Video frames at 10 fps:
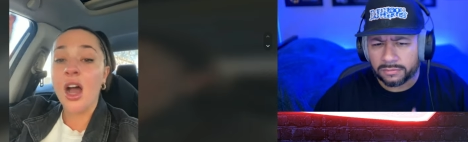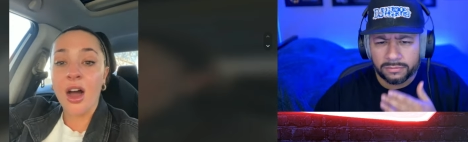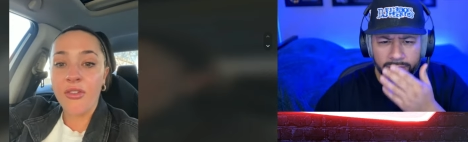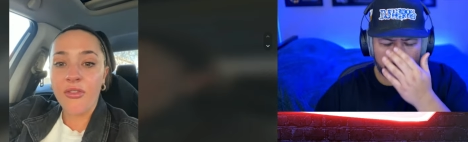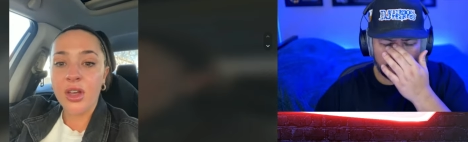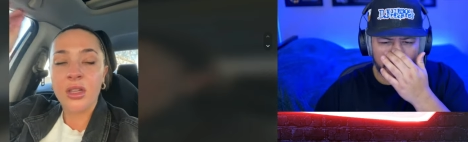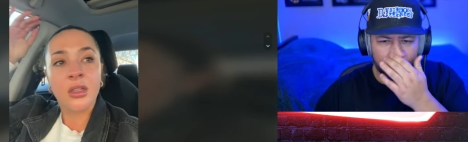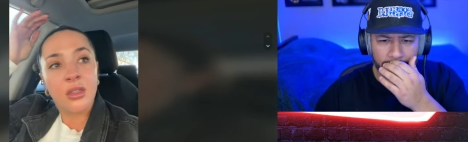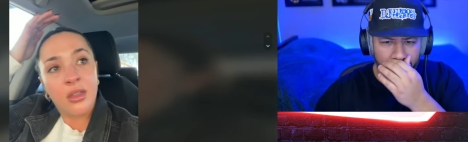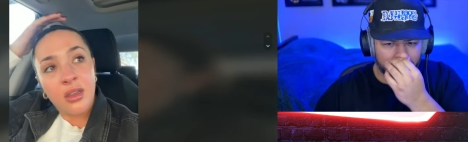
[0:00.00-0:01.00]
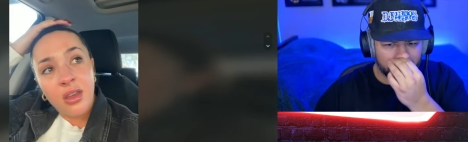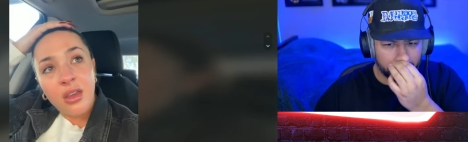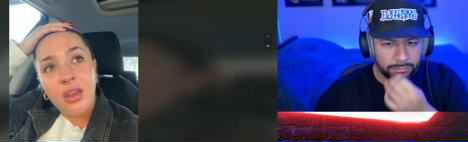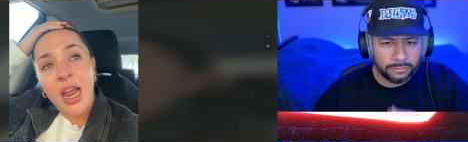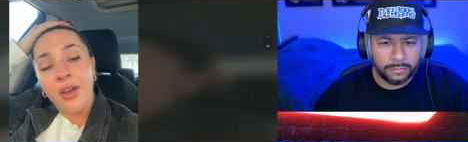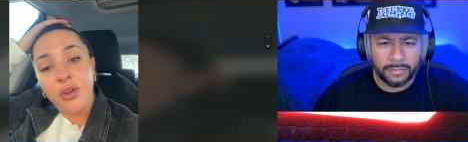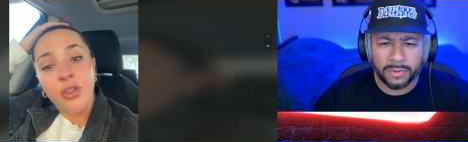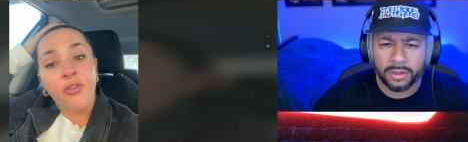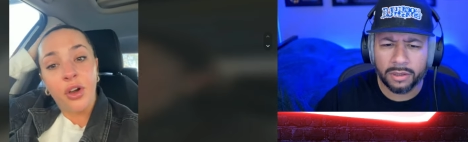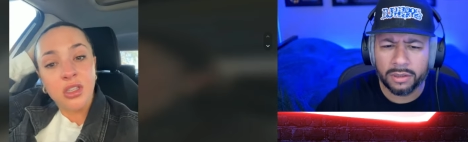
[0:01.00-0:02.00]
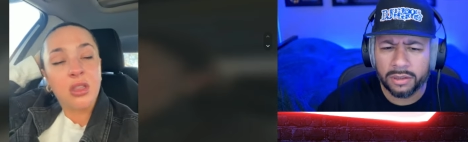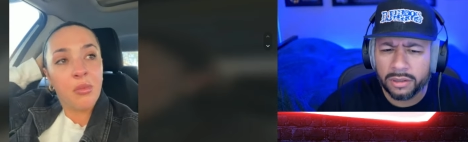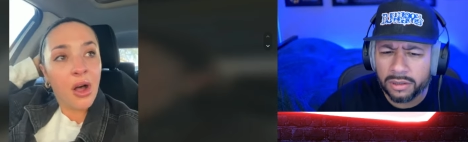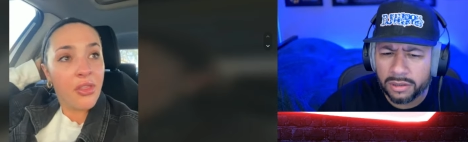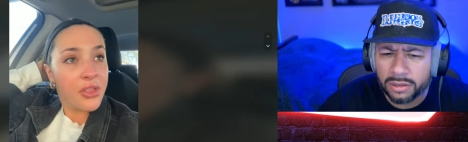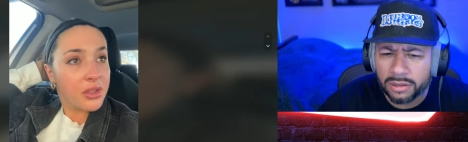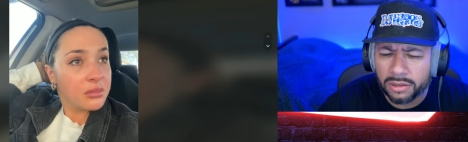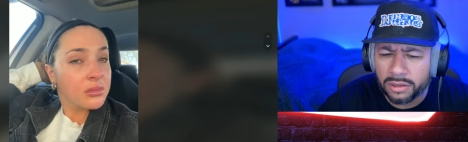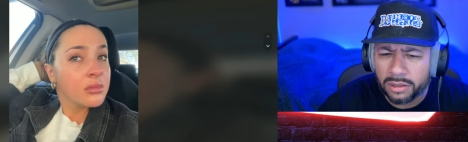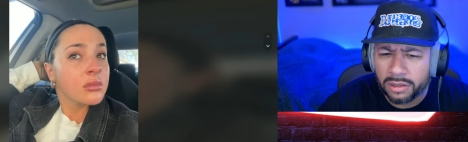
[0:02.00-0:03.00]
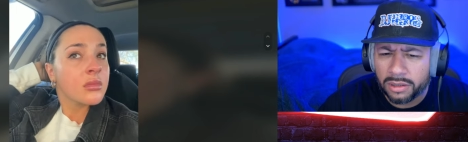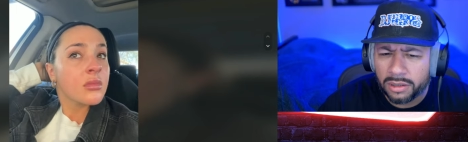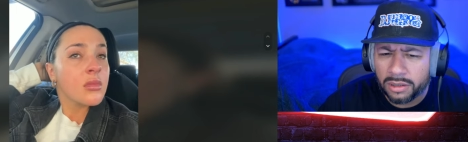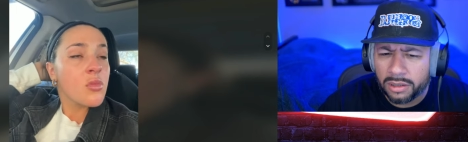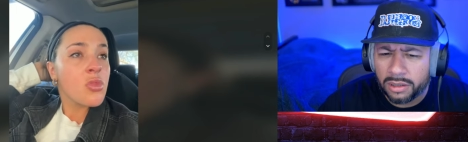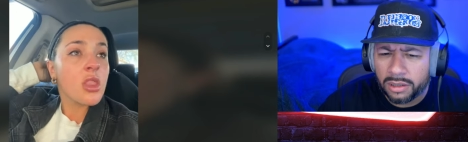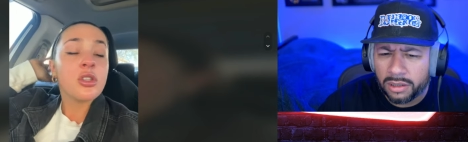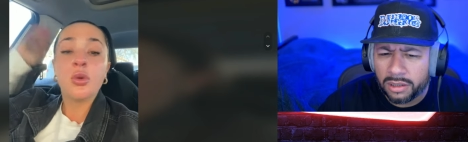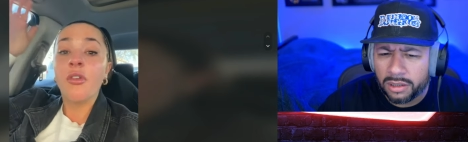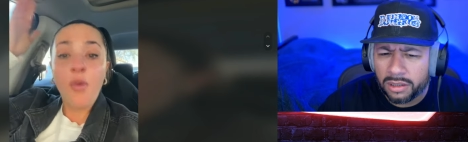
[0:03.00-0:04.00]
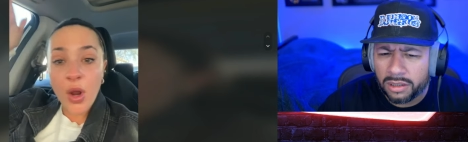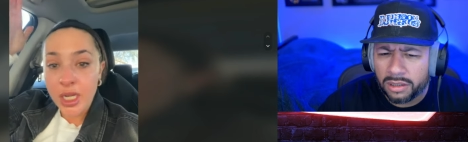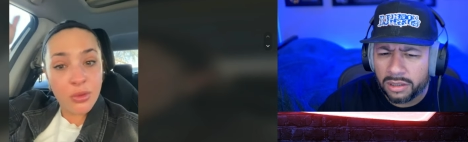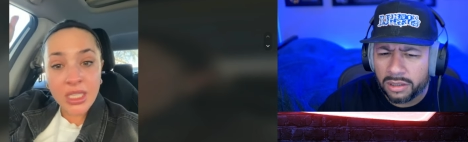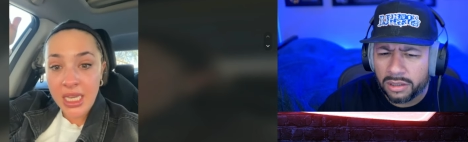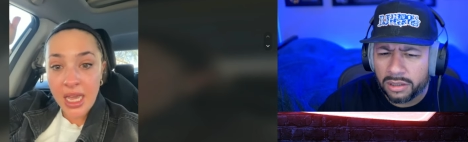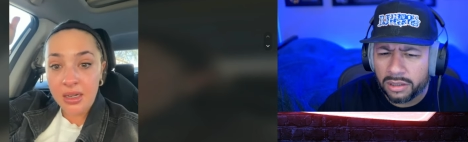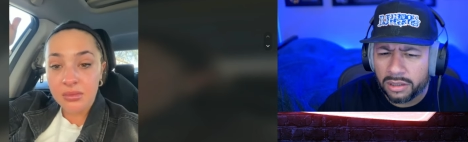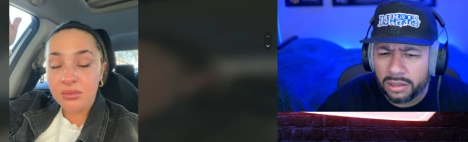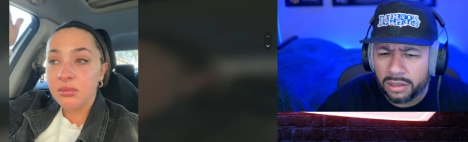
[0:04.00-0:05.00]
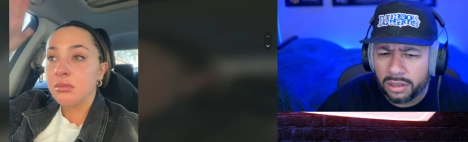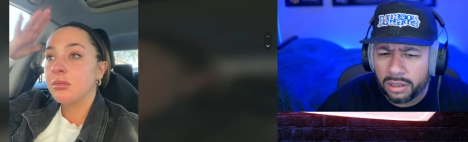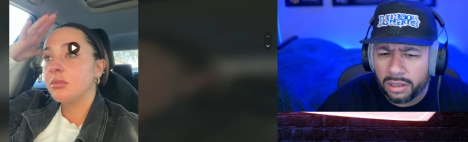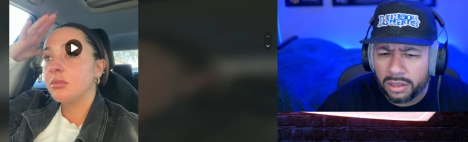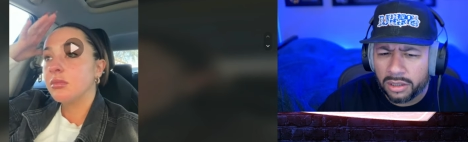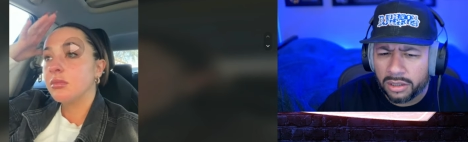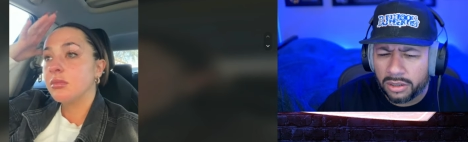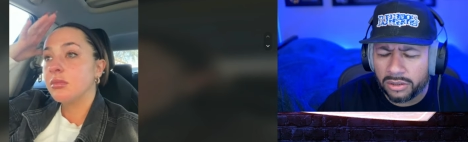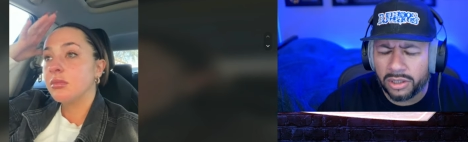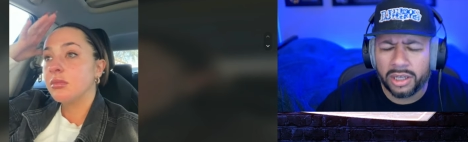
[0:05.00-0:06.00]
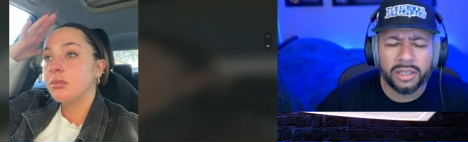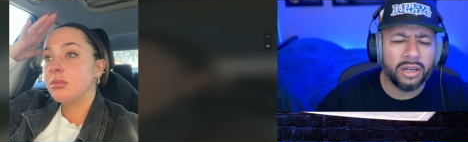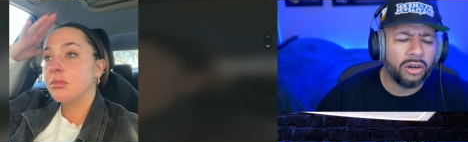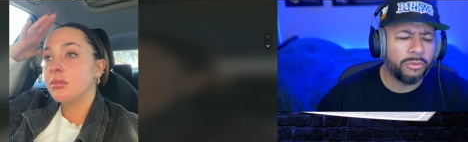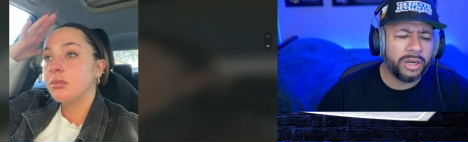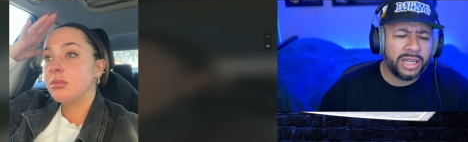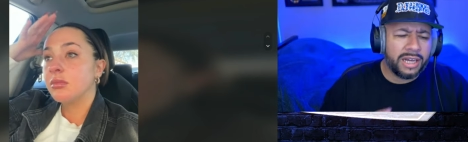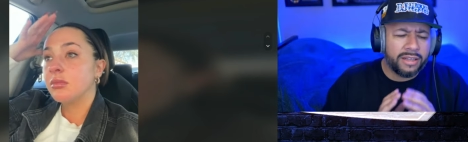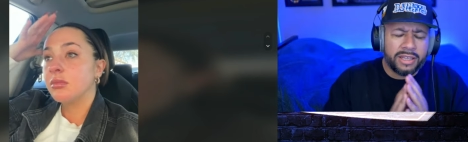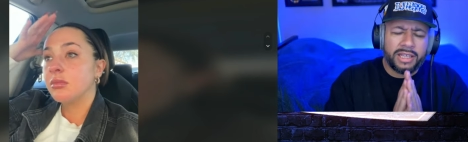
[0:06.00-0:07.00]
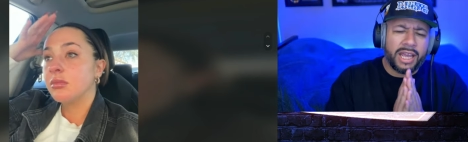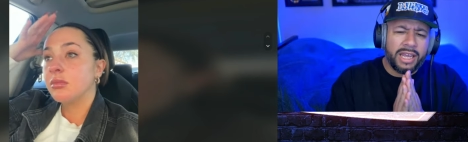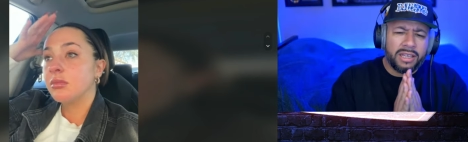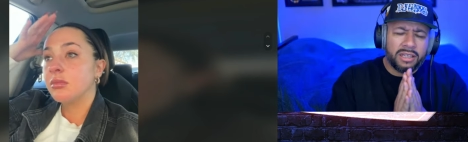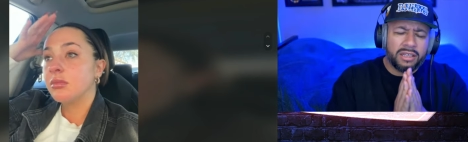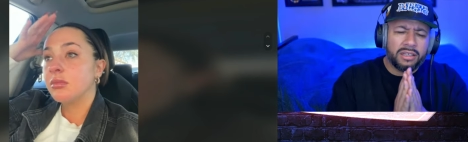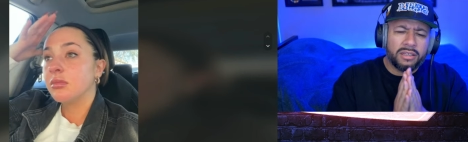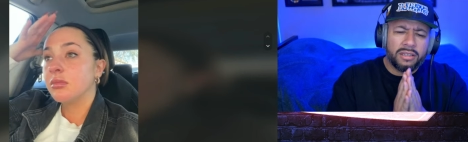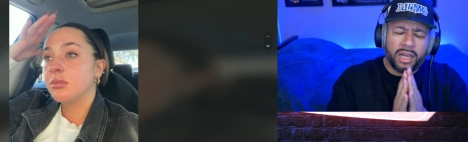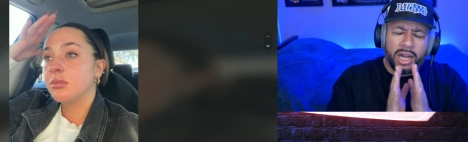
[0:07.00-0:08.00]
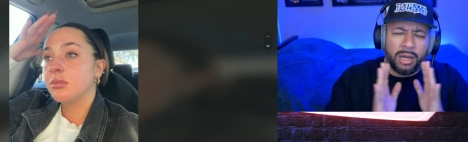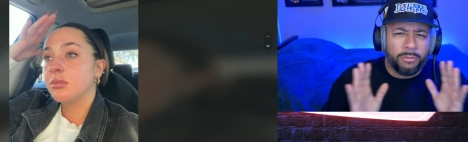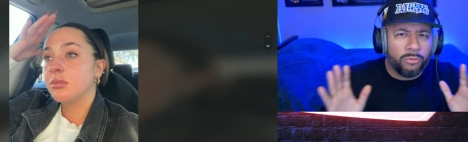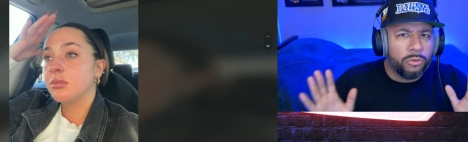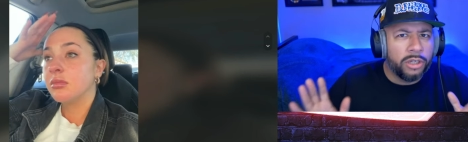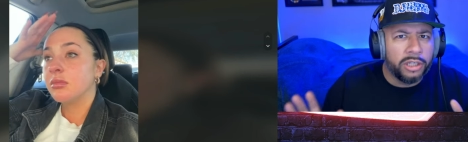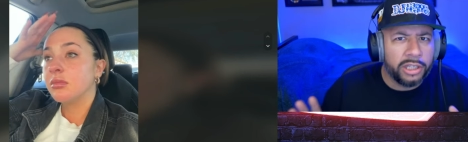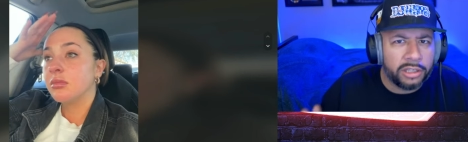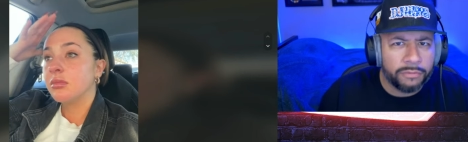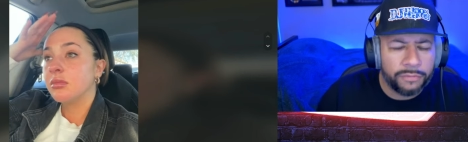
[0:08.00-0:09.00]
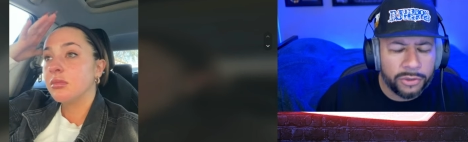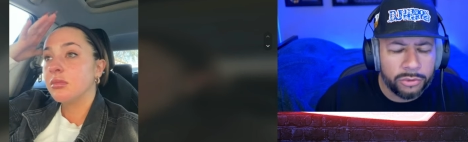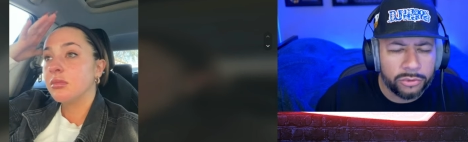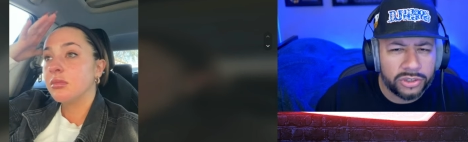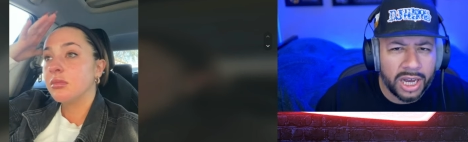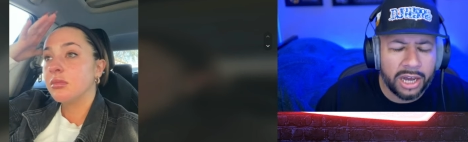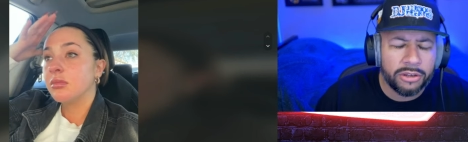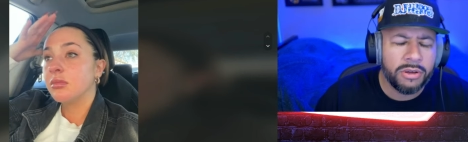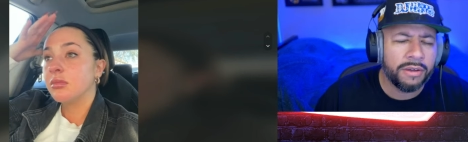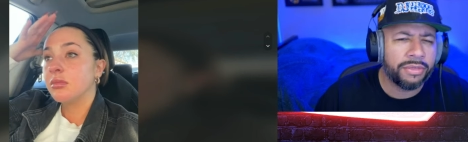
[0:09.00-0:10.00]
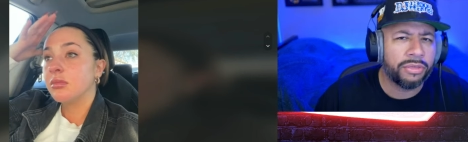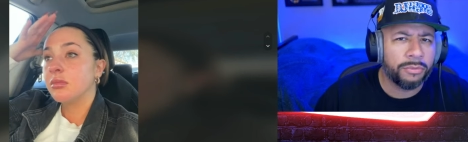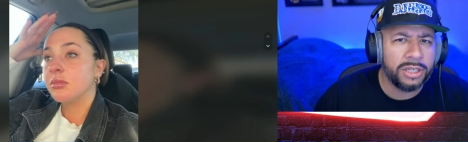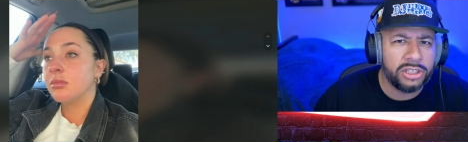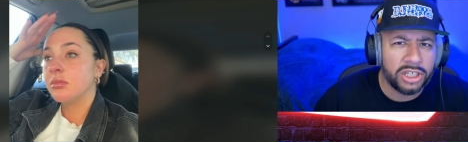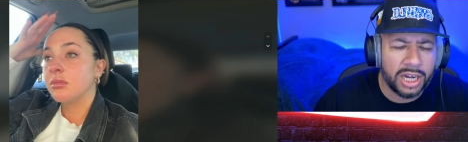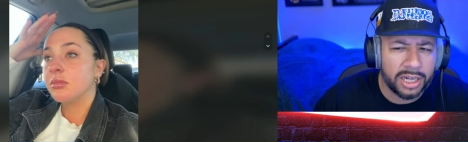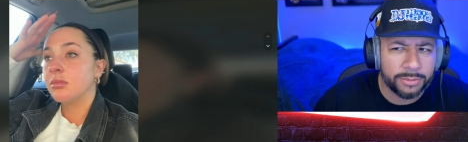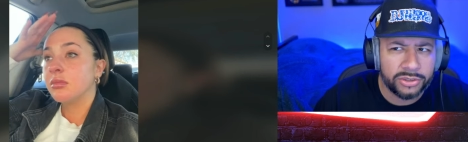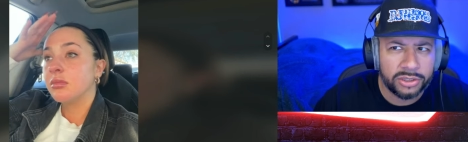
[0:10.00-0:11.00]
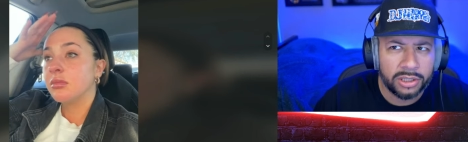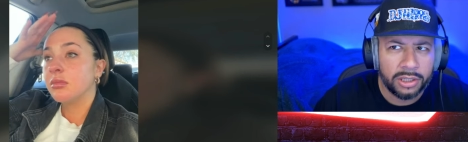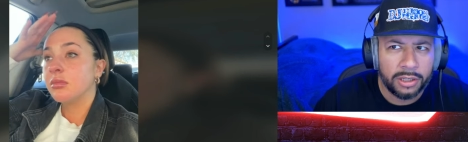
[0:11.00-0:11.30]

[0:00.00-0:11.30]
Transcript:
Speaker 1: enough after the first of the month to avoid using it.
Speaker 2: Hold on, already out of the gate? I'm really confused. How do you have three jobs,